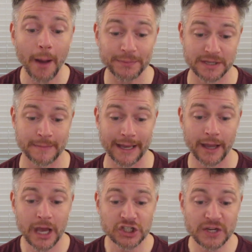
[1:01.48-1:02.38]
up to me.
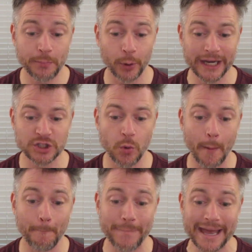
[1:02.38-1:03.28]
She pointed to a
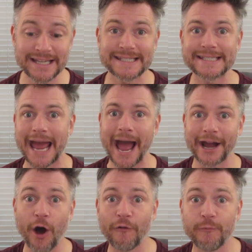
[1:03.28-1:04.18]
big
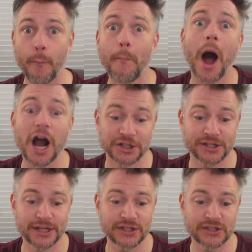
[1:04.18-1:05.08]
stack of
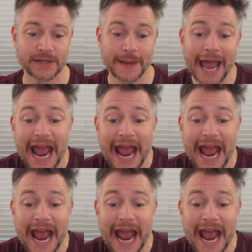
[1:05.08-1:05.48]
boxes.